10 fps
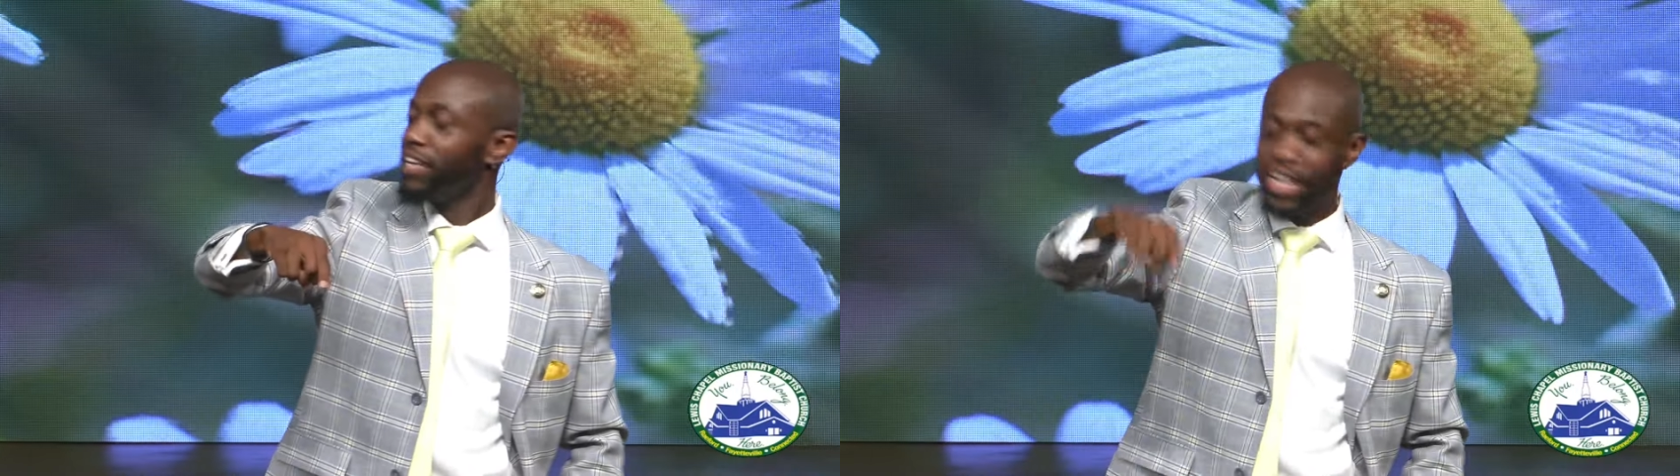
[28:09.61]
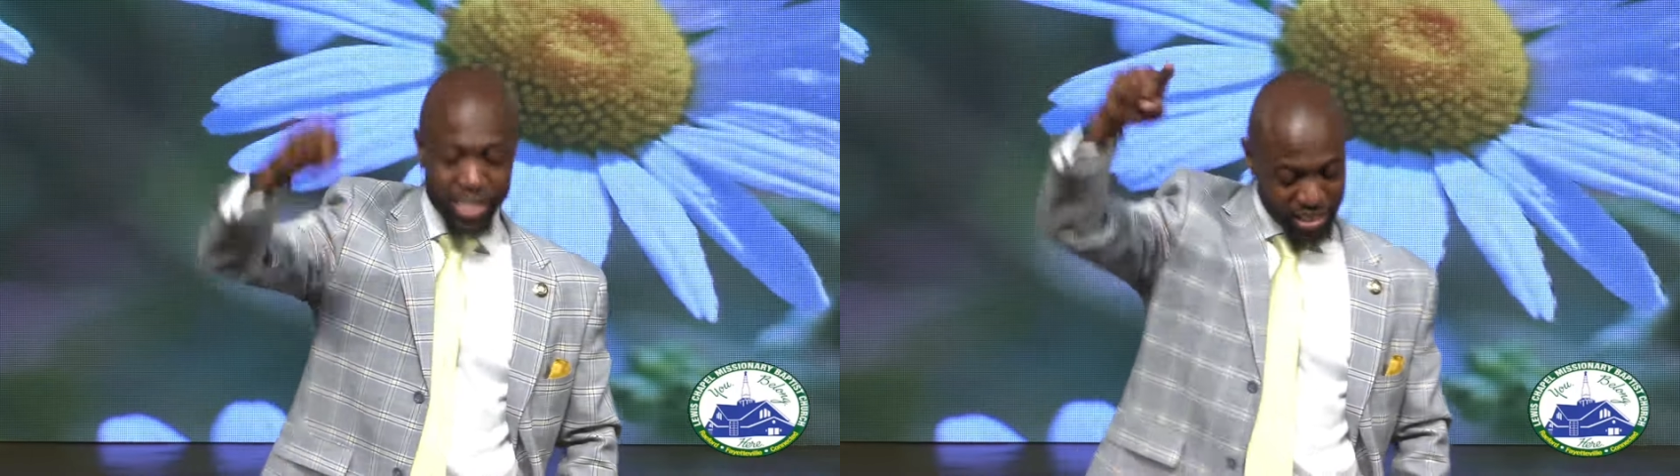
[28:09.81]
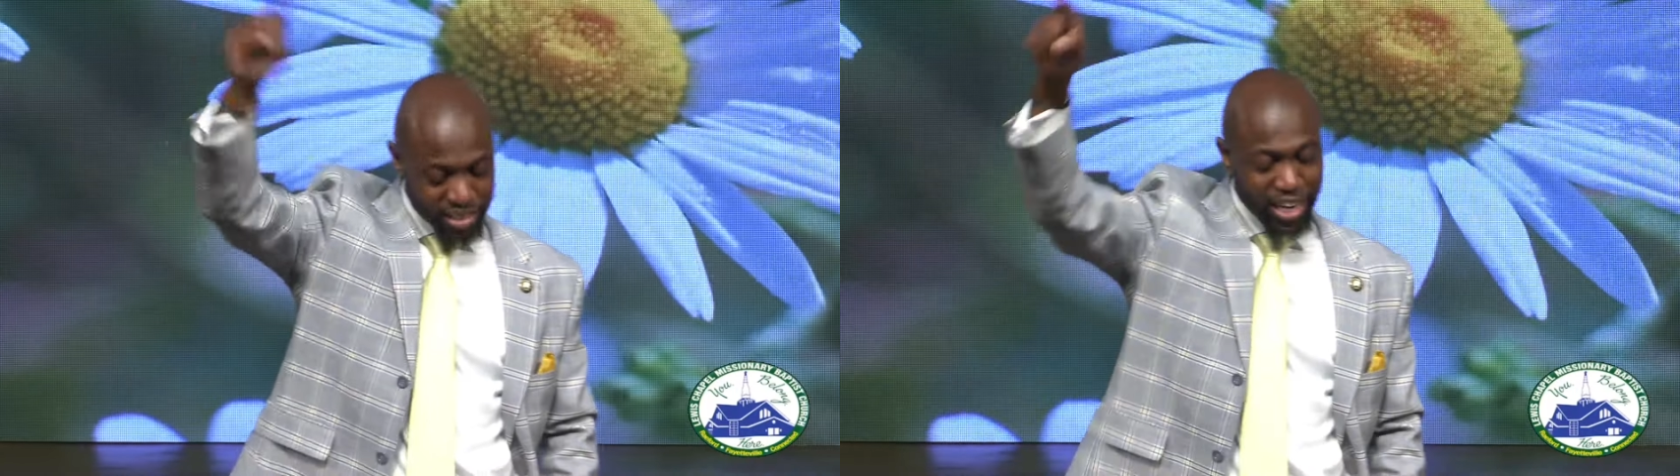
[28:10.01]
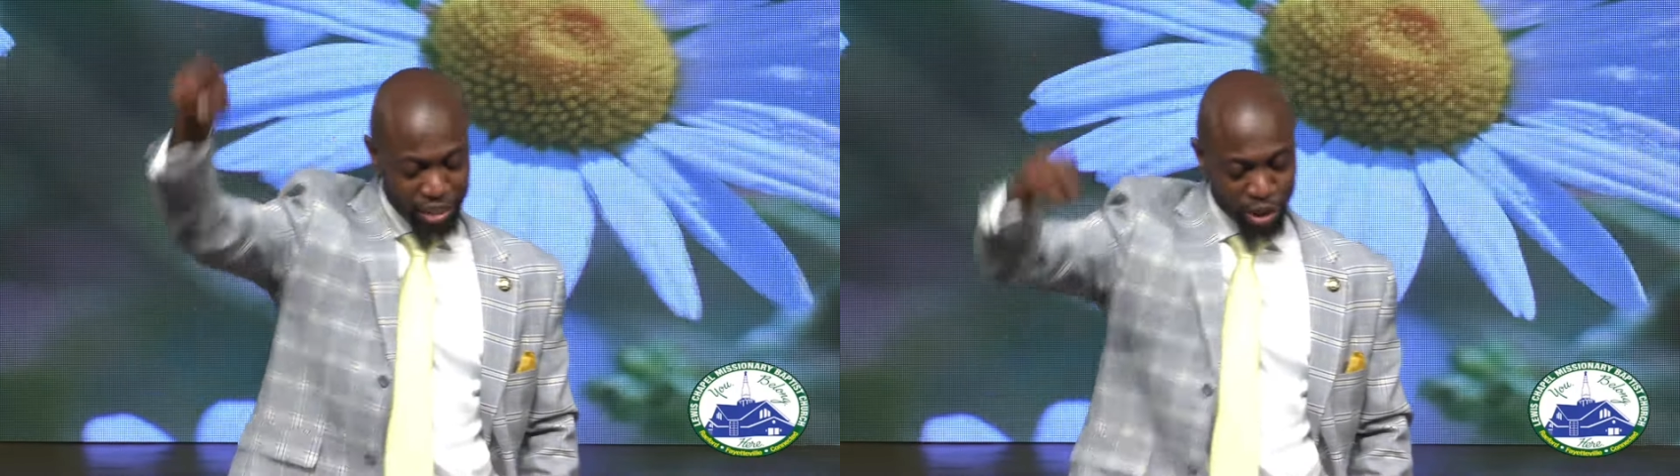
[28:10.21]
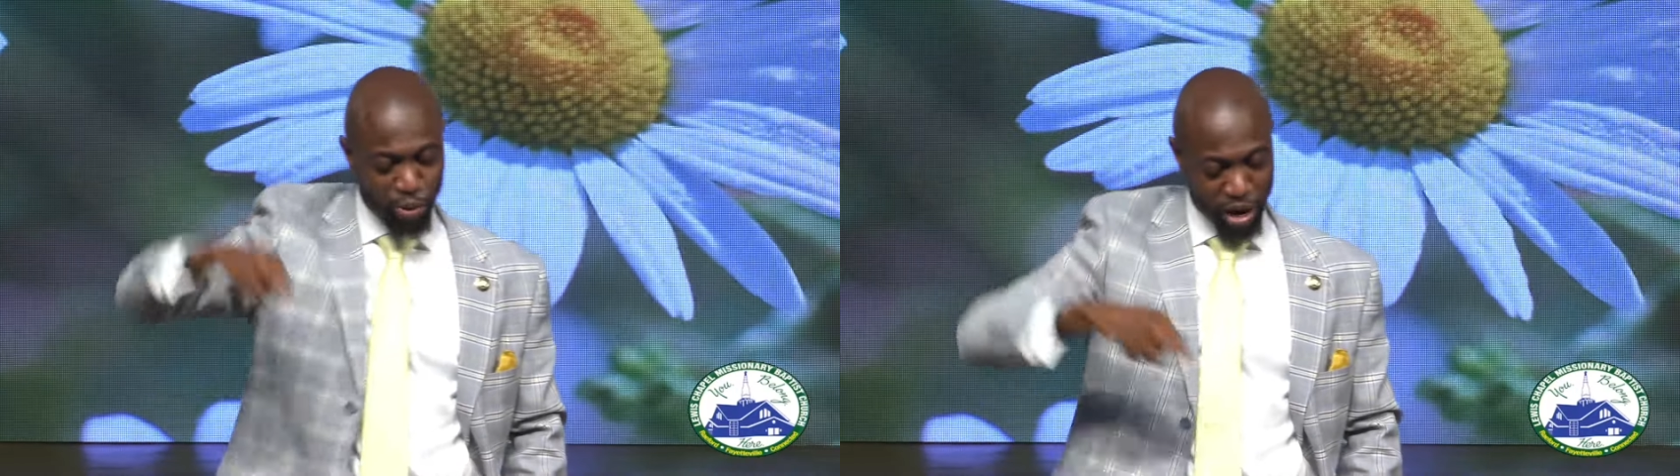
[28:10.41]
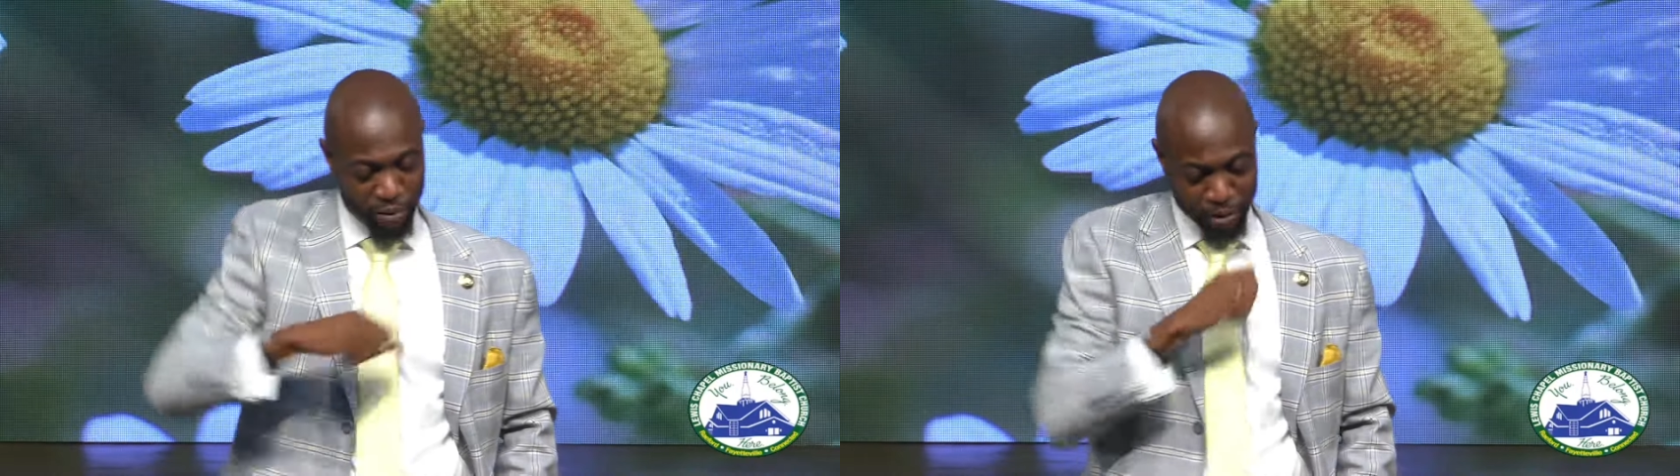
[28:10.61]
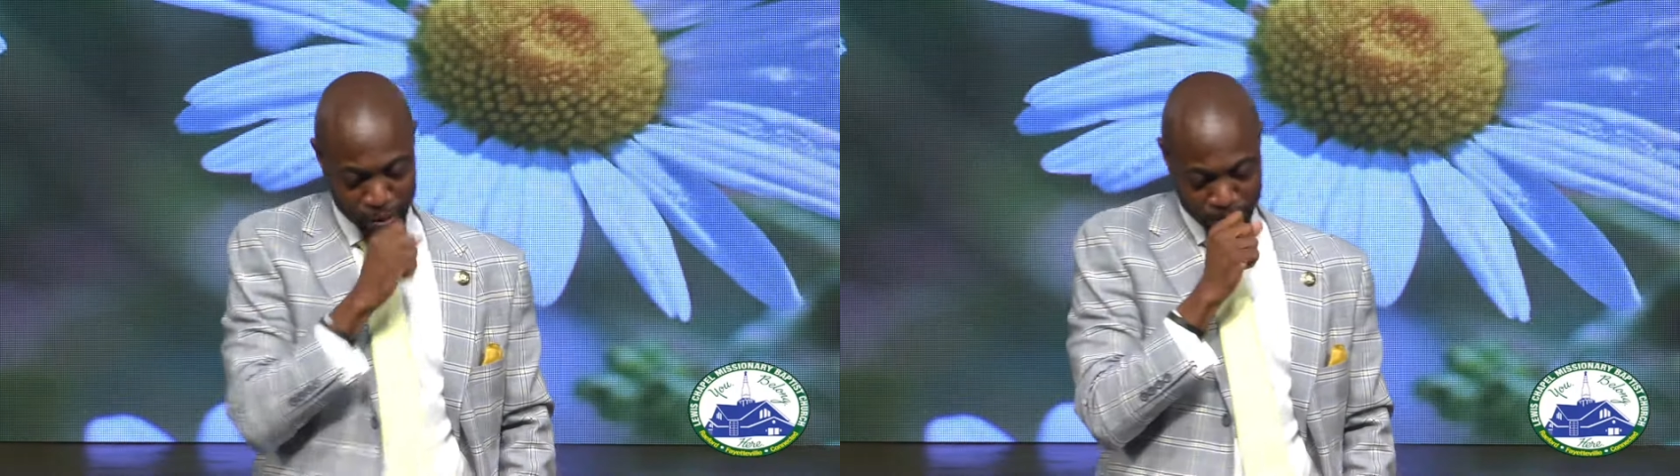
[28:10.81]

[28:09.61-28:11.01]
in the sanctuary.